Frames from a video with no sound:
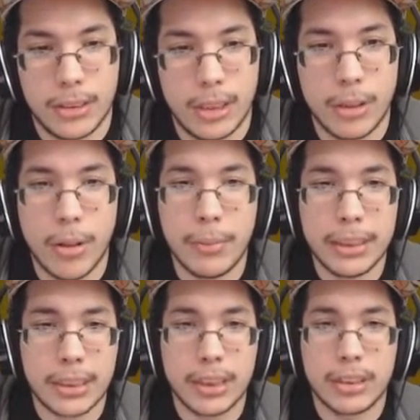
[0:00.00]
know I'm being
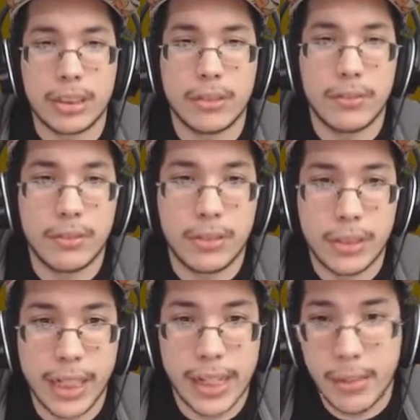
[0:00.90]
slow because if you
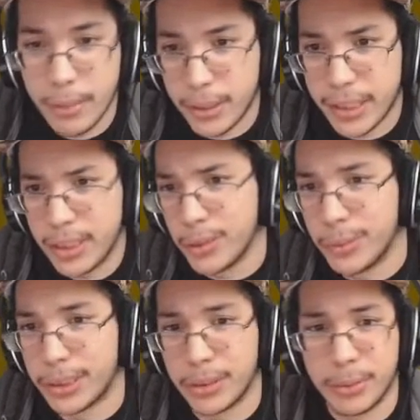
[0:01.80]
can't hit me, you can't do
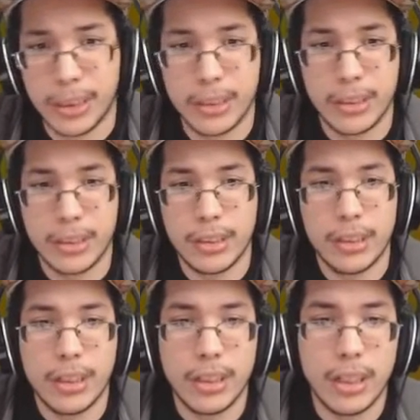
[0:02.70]
much to me.
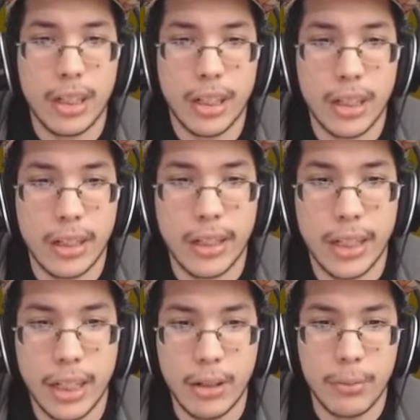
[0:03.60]

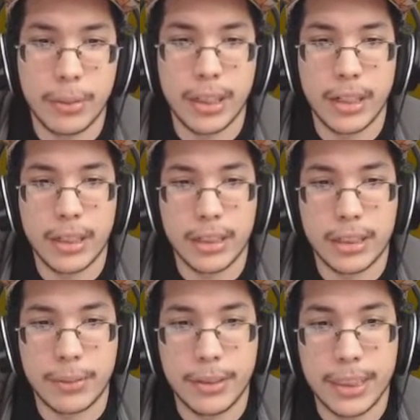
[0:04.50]
And Madonna got
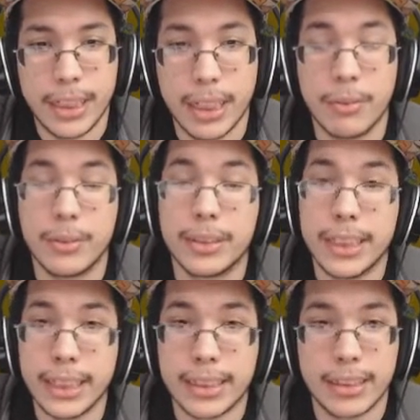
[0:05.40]
17, level
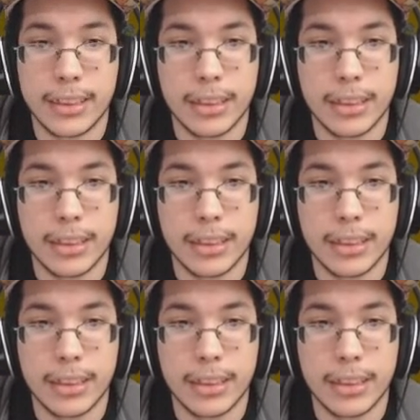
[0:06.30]
6.